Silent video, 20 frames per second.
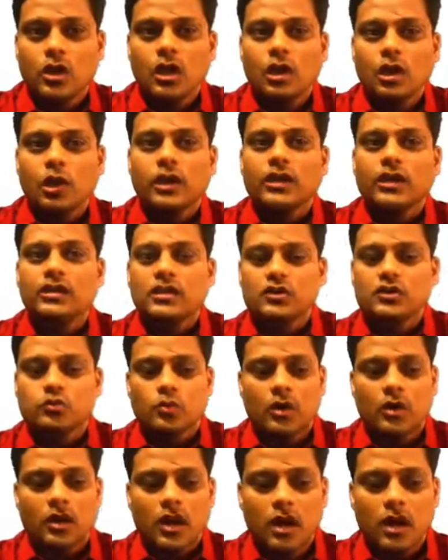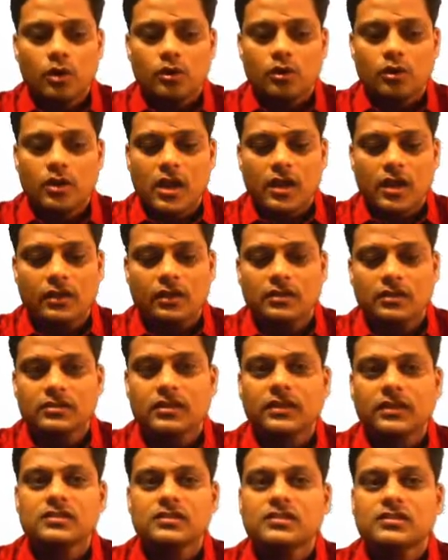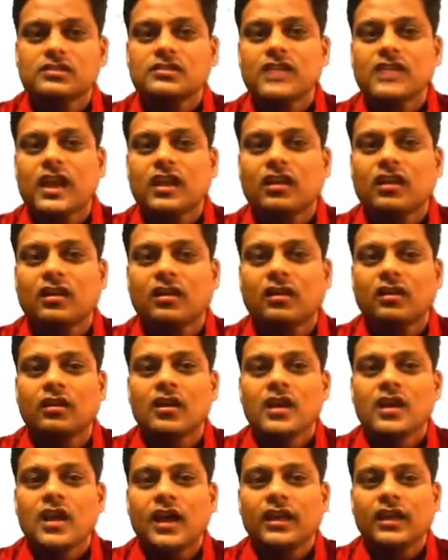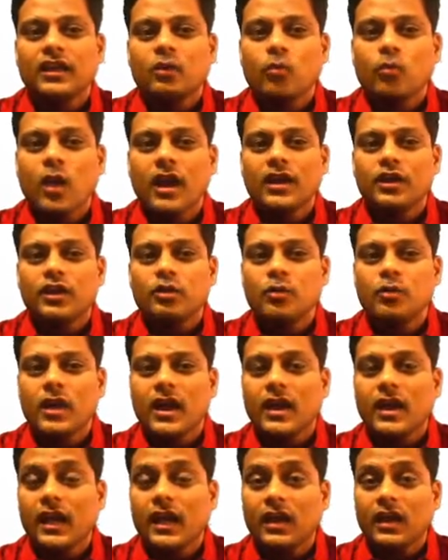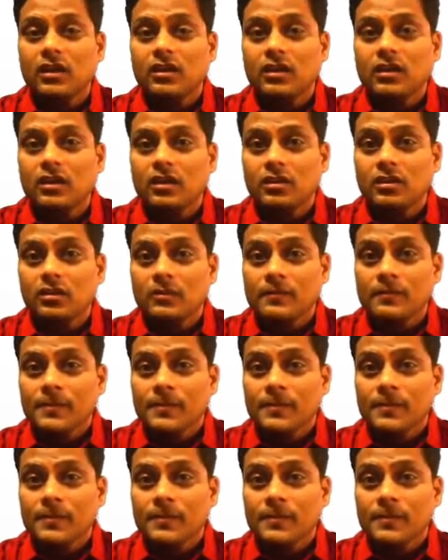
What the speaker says: Look at this one. How do you write this? It's second. And then why do you add ND?